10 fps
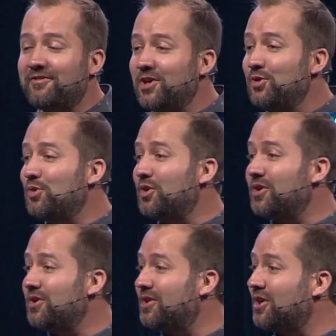of you,
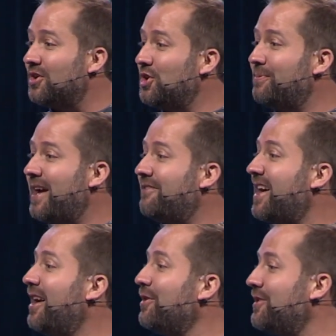you, you may have
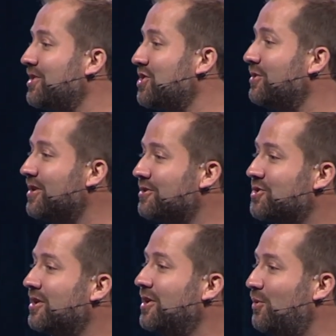a health issue that you're
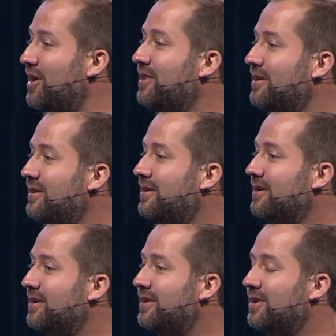struggling with,
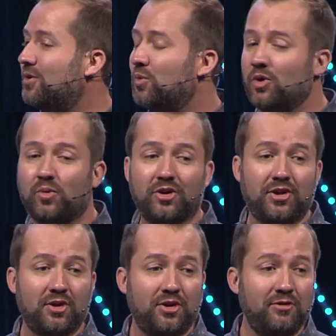where, where
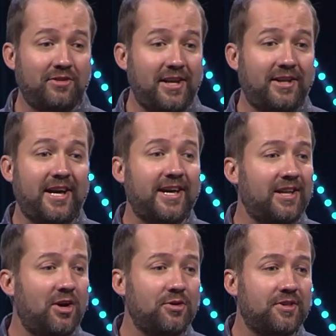you, you've got a
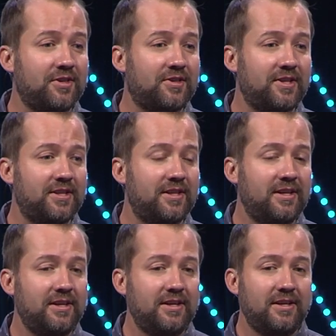diagnosis and
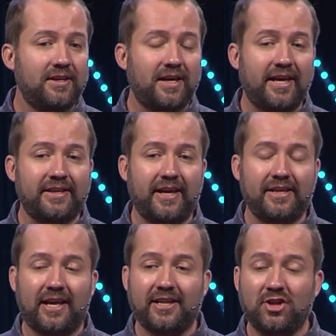and,
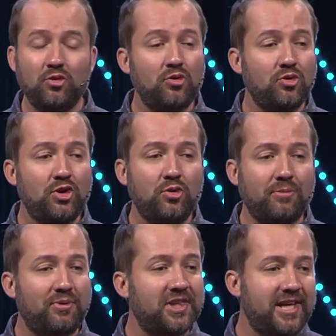and, and you, you
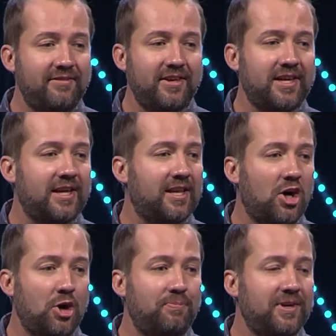are believing and
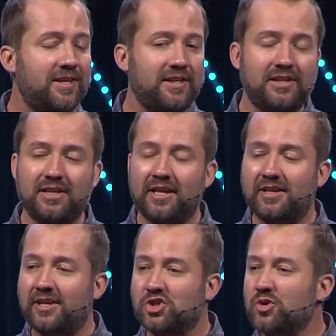hoping and,
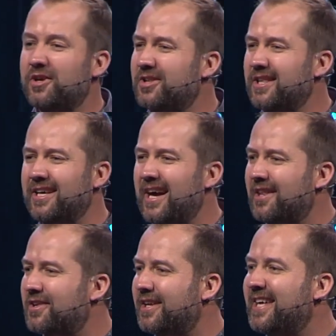and, and trusting that
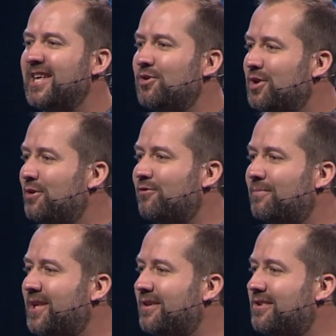God's going to heal you
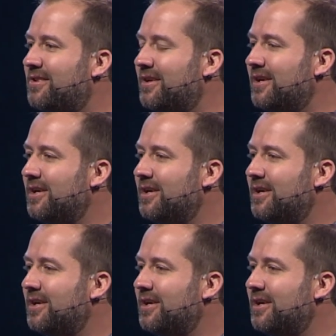from this,